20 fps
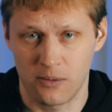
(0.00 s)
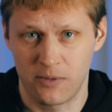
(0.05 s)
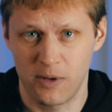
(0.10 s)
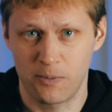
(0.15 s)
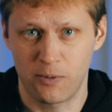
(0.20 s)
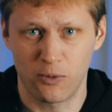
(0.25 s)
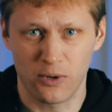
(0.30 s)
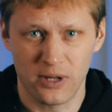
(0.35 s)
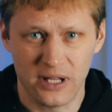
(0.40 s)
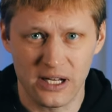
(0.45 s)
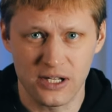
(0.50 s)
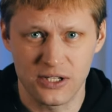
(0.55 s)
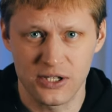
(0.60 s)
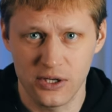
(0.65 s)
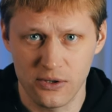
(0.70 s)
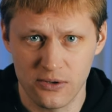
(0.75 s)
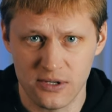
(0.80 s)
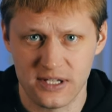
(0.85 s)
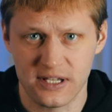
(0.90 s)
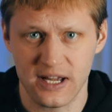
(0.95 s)
People will
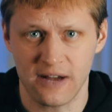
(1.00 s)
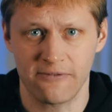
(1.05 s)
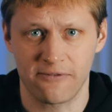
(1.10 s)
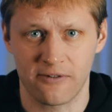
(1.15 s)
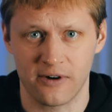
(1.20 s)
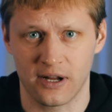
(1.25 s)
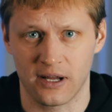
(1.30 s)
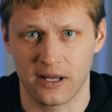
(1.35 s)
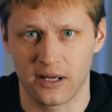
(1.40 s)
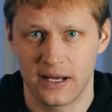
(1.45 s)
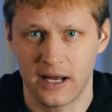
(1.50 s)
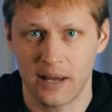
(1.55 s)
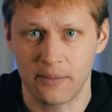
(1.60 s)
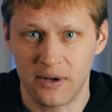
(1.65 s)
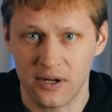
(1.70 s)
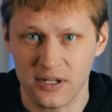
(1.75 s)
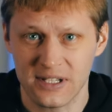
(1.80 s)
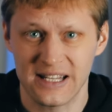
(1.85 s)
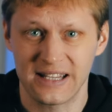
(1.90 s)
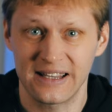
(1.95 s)
continue suffering, and I'm
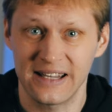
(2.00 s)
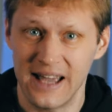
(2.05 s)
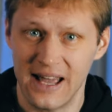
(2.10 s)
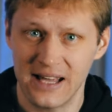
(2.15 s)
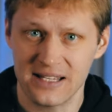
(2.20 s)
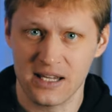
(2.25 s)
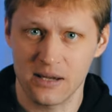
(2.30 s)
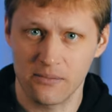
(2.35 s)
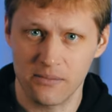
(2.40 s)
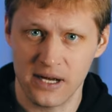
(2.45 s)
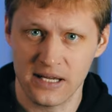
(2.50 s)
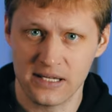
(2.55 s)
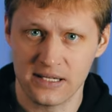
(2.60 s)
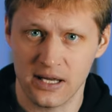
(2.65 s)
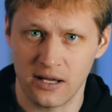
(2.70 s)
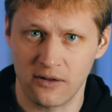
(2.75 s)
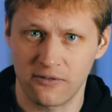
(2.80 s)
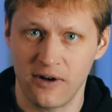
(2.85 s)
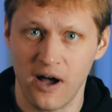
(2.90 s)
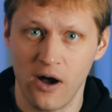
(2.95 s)
constantly asking
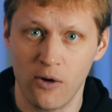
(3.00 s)
myself,